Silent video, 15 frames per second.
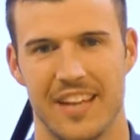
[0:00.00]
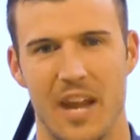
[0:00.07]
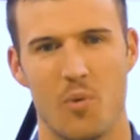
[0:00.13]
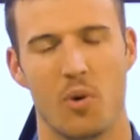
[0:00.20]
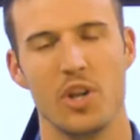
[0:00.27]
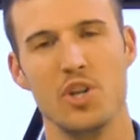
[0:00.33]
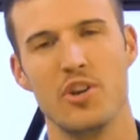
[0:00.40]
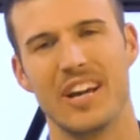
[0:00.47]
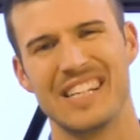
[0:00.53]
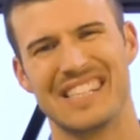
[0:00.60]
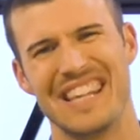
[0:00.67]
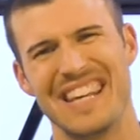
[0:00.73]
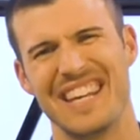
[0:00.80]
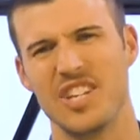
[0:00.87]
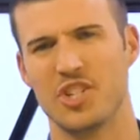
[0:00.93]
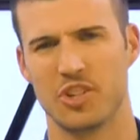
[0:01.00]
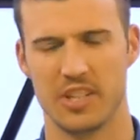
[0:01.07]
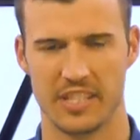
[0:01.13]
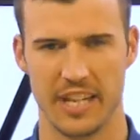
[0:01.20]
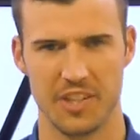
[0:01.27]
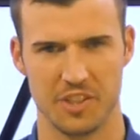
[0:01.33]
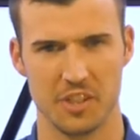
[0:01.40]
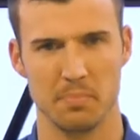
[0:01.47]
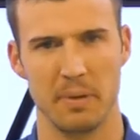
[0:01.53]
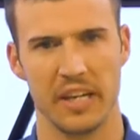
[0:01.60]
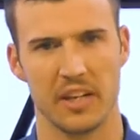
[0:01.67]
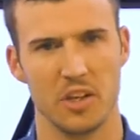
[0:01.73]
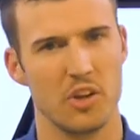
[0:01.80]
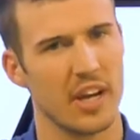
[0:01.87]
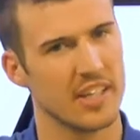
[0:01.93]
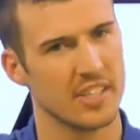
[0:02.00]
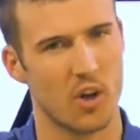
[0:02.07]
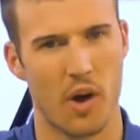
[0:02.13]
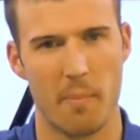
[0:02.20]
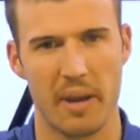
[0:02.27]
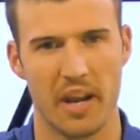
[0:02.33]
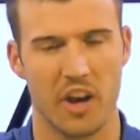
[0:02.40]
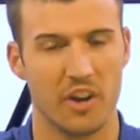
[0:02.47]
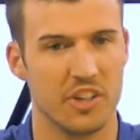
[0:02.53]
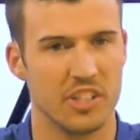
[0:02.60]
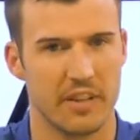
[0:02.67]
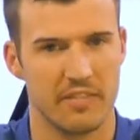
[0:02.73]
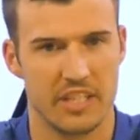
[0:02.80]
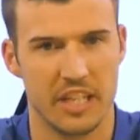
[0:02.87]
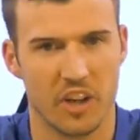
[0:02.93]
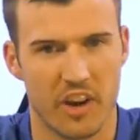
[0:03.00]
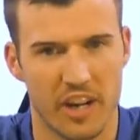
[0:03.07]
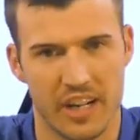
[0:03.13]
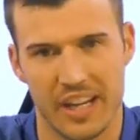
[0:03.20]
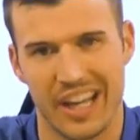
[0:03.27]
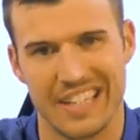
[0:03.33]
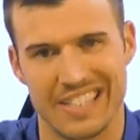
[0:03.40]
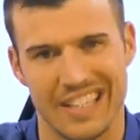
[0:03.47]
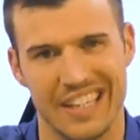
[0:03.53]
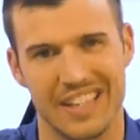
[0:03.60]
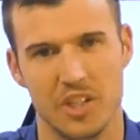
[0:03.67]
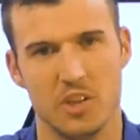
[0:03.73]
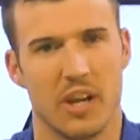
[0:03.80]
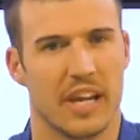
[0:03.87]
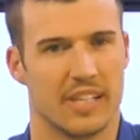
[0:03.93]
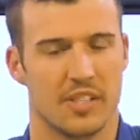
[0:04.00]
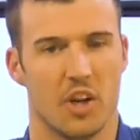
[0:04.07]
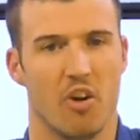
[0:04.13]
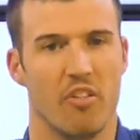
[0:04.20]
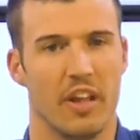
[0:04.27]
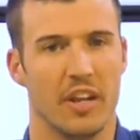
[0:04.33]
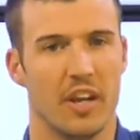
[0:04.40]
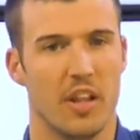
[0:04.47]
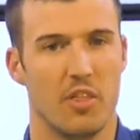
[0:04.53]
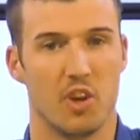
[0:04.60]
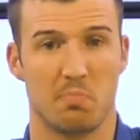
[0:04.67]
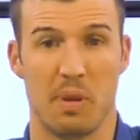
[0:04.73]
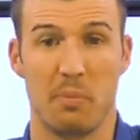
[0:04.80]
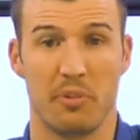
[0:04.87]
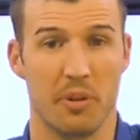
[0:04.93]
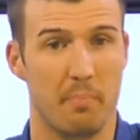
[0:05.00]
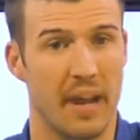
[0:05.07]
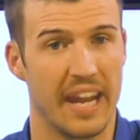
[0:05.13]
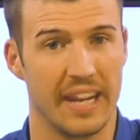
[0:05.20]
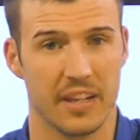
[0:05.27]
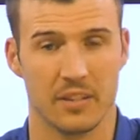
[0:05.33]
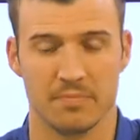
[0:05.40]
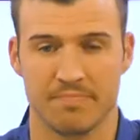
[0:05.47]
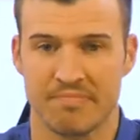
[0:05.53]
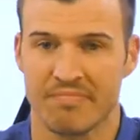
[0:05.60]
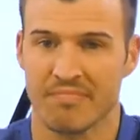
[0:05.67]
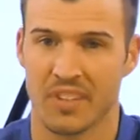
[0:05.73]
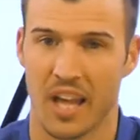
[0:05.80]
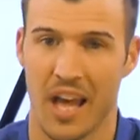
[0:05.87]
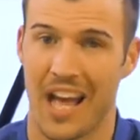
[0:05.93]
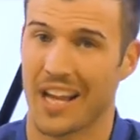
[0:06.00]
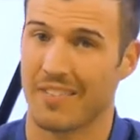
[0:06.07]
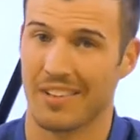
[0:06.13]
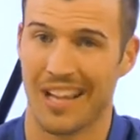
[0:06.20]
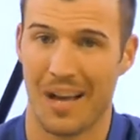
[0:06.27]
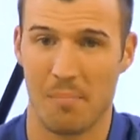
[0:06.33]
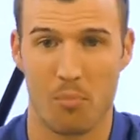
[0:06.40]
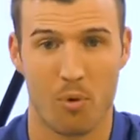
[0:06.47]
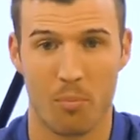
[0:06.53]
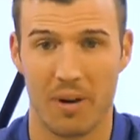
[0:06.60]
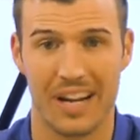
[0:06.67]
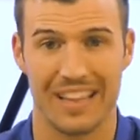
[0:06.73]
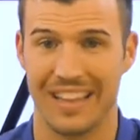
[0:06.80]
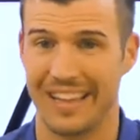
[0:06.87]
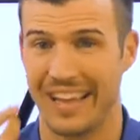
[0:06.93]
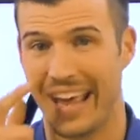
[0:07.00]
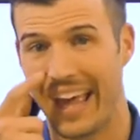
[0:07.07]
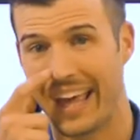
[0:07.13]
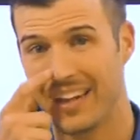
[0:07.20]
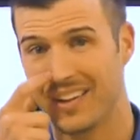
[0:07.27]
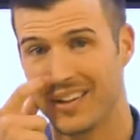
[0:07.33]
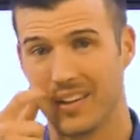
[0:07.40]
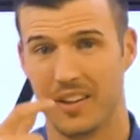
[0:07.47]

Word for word: Hey, what do you guys think insurance agents make? You guys know I made 117 grand in 19. You guys know that there's people that make a heck of a lot more money than that.